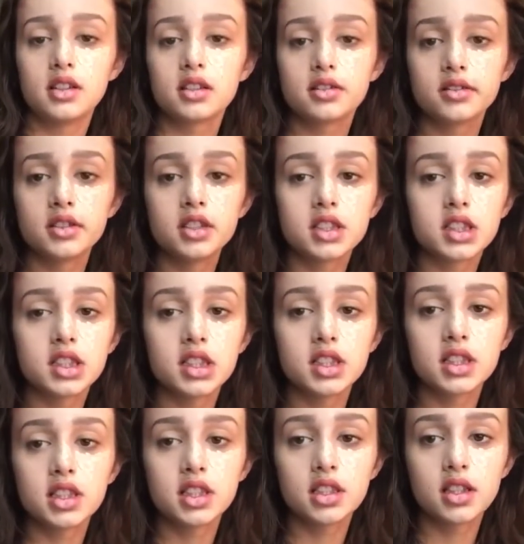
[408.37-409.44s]
so we're just
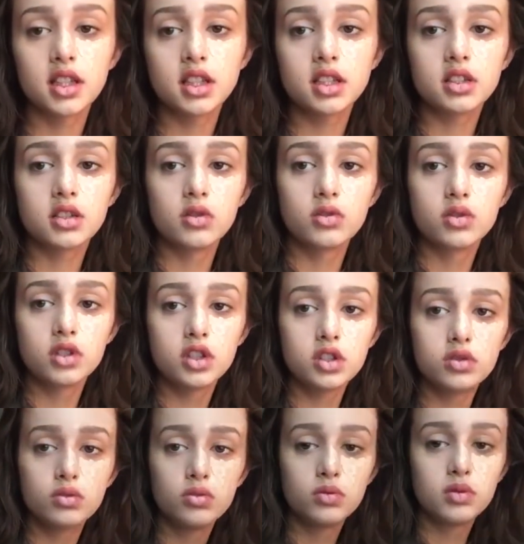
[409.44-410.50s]
chilling and they just go
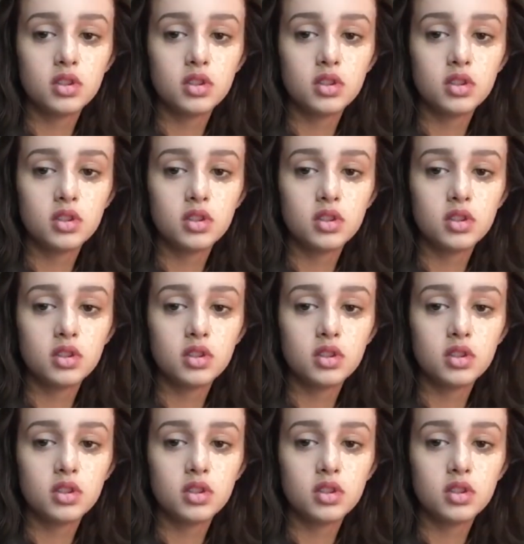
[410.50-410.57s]
shoo,